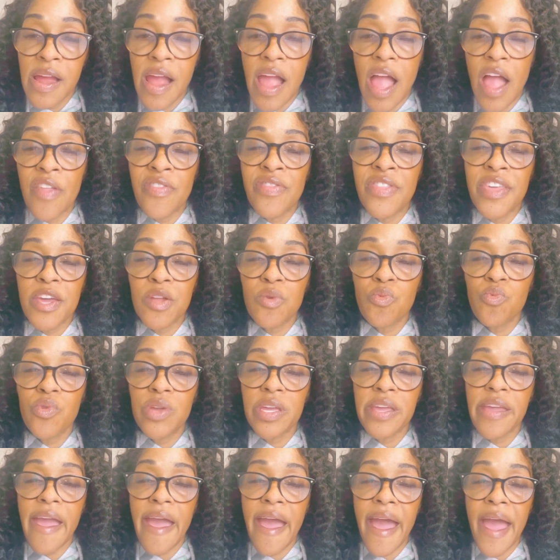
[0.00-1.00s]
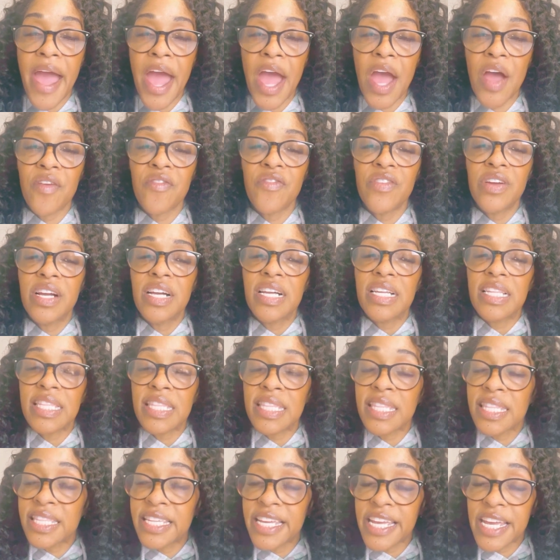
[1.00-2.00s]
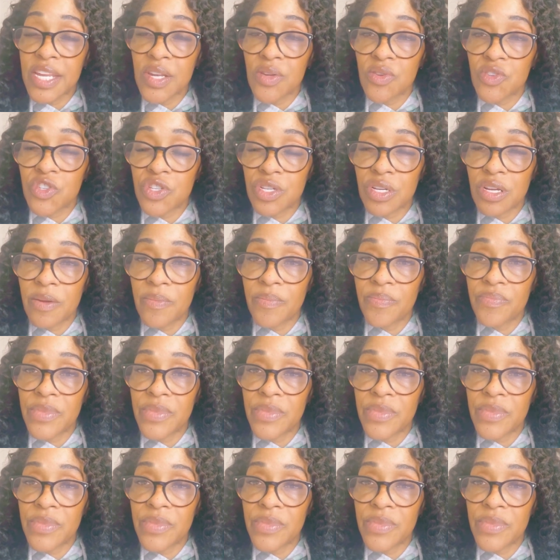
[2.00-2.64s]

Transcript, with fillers: And then we have leadership,